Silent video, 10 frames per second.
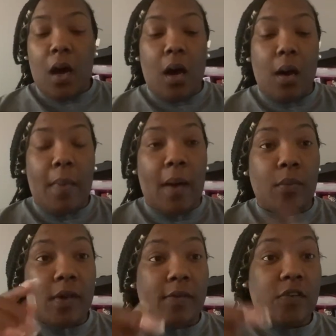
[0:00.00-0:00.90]
I
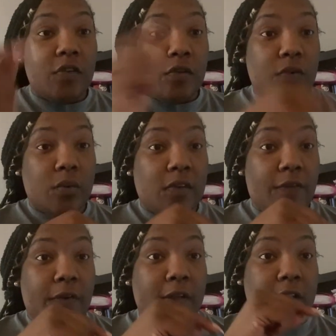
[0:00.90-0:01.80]
will give it to you as soon as it
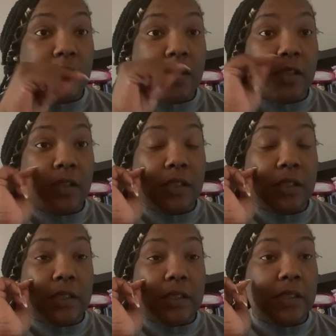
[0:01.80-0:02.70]

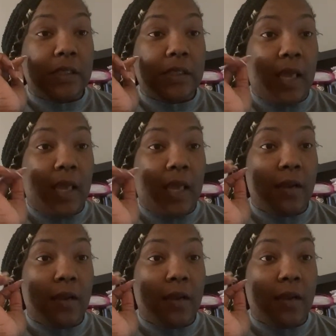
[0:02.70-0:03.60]
finishes. And for those of you